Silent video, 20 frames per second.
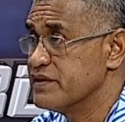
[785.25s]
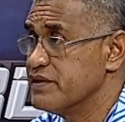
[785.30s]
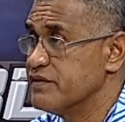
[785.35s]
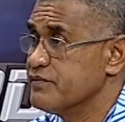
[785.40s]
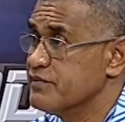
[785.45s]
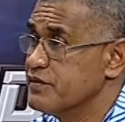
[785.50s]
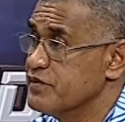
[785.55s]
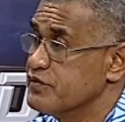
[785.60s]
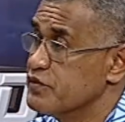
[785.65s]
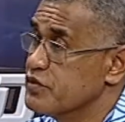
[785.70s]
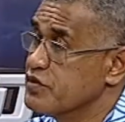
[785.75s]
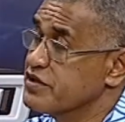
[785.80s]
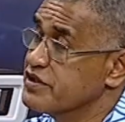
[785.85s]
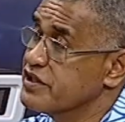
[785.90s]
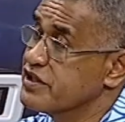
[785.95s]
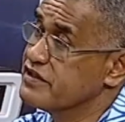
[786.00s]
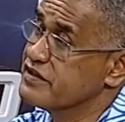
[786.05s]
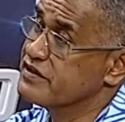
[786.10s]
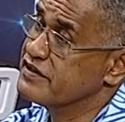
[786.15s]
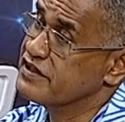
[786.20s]
If you're
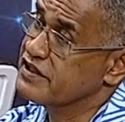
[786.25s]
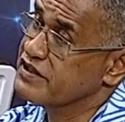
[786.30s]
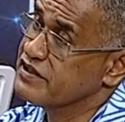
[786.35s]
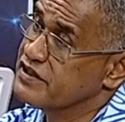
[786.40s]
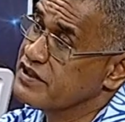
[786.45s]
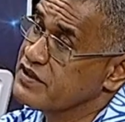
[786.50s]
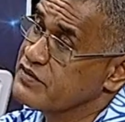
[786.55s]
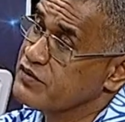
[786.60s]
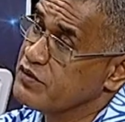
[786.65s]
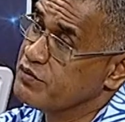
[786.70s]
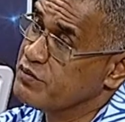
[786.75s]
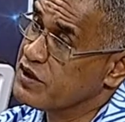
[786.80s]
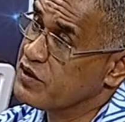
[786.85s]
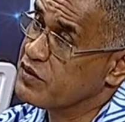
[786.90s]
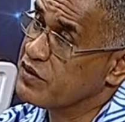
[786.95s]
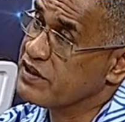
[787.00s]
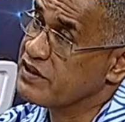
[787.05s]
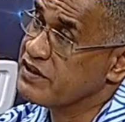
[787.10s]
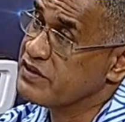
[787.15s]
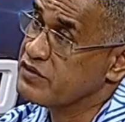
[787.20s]
retiring 10 years from
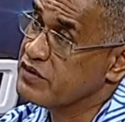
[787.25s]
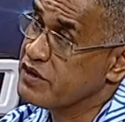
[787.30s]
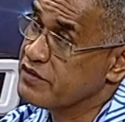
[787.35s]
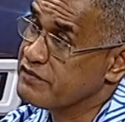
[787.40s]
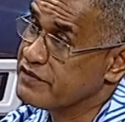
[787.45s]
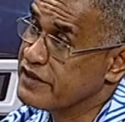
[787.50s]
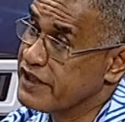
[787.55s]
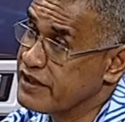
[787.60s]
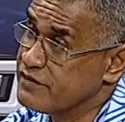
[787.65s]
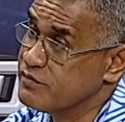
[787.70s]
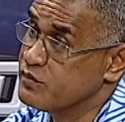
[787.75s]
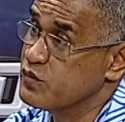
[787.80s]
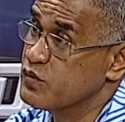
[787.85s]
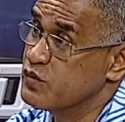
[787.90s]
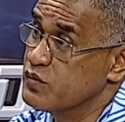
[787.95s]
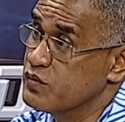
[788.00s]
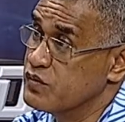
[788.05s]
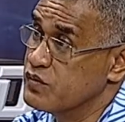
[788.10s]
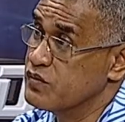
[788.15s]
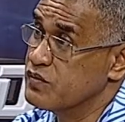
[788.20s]
now, at least you have time
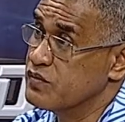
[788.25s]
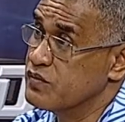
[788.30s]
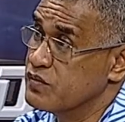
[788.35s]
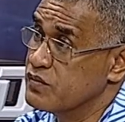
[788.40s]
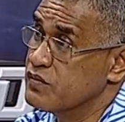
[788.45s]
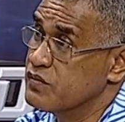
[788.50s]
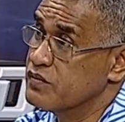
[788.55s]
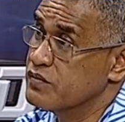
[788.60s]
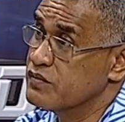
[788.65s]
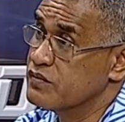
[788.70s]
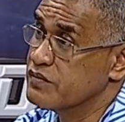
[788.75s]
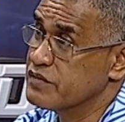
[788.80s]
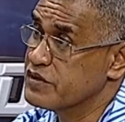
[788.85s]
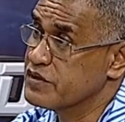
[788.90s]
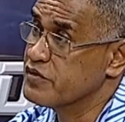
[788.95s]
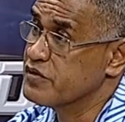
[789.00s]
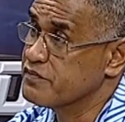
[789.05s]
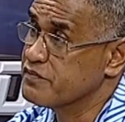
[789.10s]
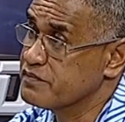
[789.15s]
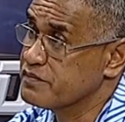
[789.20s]
to
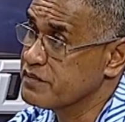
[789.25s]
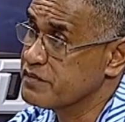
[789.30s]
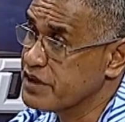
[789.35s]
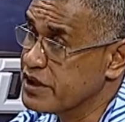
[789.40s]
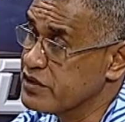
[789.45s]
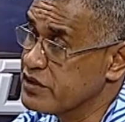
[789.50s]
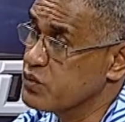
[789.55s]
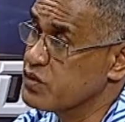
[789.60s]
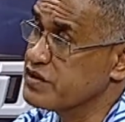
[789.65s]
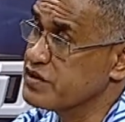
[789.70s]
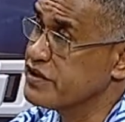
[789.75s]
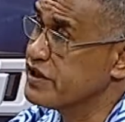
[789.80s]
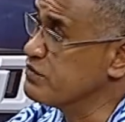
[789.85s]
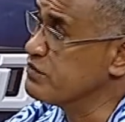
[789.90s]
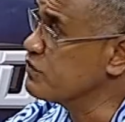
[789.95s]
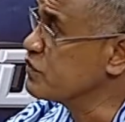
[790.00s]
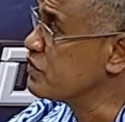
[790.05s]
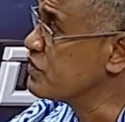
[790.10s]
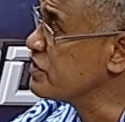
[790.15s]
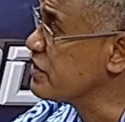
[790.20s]
have adequate
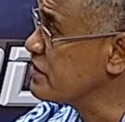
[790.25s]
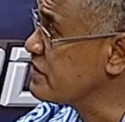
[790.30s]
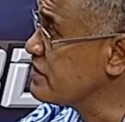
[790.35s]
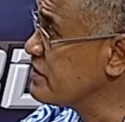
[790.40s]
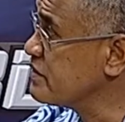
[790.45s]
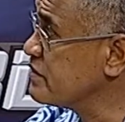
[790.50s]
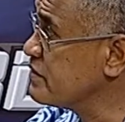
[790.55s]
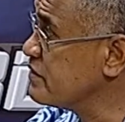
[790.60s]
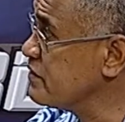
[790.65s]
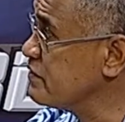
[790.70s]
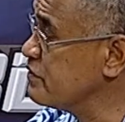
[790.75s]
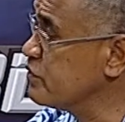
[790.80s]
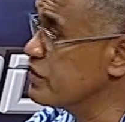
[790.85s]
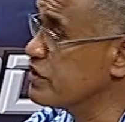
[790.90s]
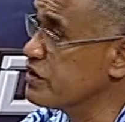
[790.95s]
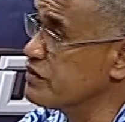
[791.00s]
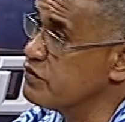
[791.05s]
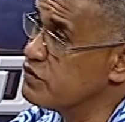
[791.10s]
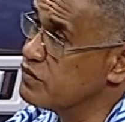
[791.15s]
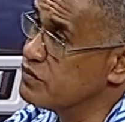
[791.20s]
time to change. You
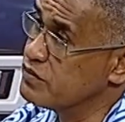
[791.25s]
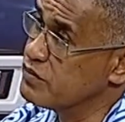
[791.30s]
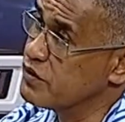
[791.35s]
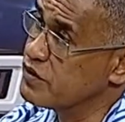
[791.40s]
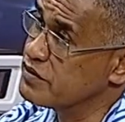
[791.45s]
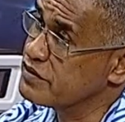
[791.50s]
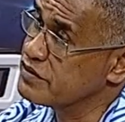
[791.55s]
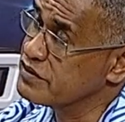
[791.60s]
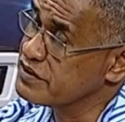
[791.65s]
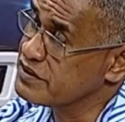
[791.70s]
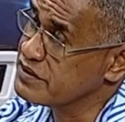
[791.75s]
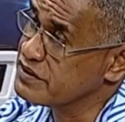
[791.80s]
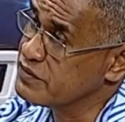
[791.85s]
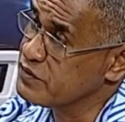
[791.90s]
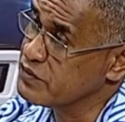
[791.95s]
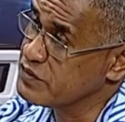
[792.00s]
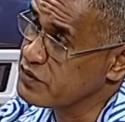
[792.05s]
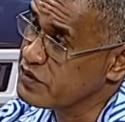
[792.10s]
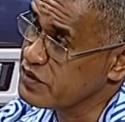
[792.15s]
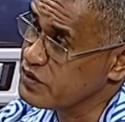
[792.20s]
can do voluntary,
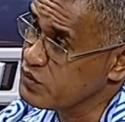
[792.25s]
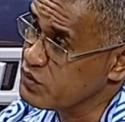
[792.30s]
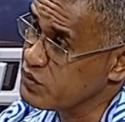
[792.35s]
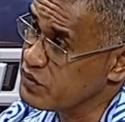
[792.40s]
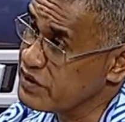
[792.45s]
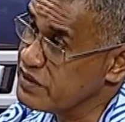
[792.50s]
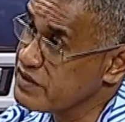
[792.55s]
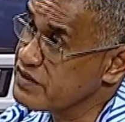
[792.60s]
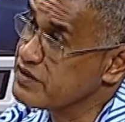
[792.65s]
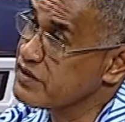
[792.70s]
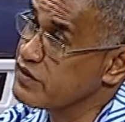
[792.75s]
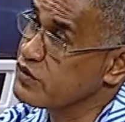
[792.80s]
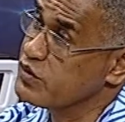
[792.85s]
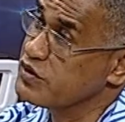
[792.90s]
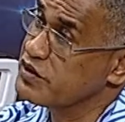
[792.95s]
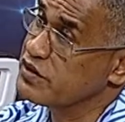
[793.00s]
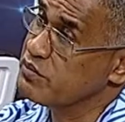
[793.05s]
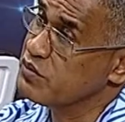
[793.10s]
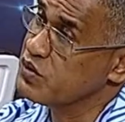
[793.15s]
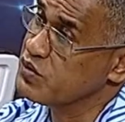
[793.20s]
or you can do additional
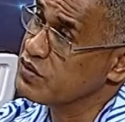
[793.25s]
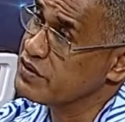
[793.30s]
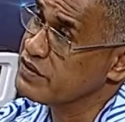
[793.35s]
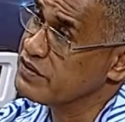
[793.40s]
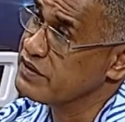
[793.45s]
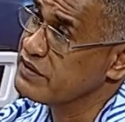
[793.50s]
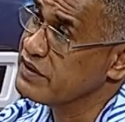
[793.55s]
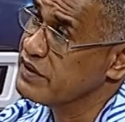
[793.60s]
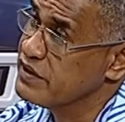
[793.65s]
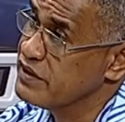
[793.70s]
contributions